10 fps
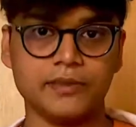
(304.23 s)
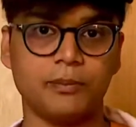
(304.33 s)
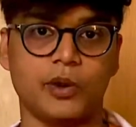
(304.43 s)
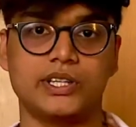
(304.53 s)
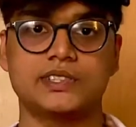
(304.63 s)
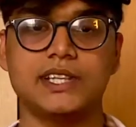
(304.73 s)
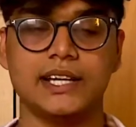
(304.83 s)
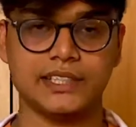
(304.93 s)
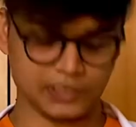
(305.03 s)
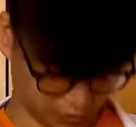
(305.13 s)
points,
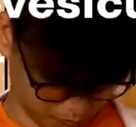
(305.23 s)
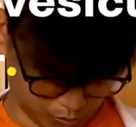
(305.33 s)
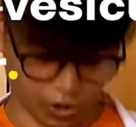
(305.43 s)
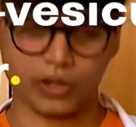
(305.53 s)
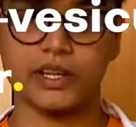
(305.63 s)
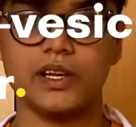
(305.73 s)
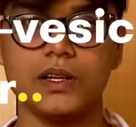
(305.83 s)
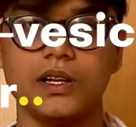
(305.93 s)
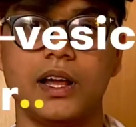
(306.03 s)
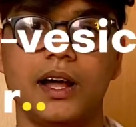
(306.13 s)
that is bronchial,
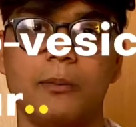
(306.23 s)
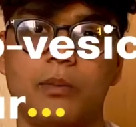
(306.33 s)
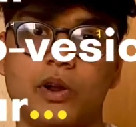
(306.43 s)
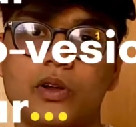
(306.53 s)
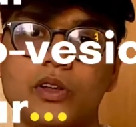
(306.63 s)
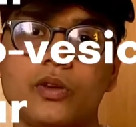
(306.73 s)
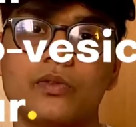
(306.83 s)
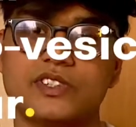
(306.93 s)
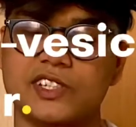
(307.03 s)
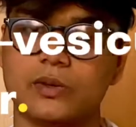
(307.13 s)

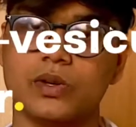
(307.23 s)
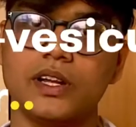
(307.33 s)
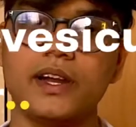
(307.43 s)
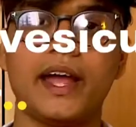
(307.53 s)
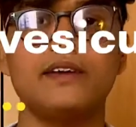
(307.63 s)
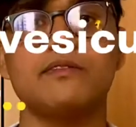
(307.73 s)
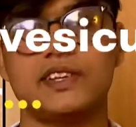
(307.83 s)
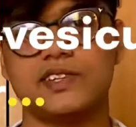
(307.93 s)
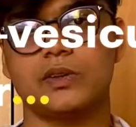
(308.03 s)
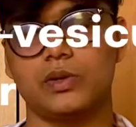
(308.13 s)
bronchiovesicular and
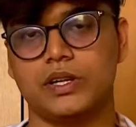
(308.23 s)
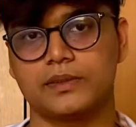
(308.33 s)
vesicular.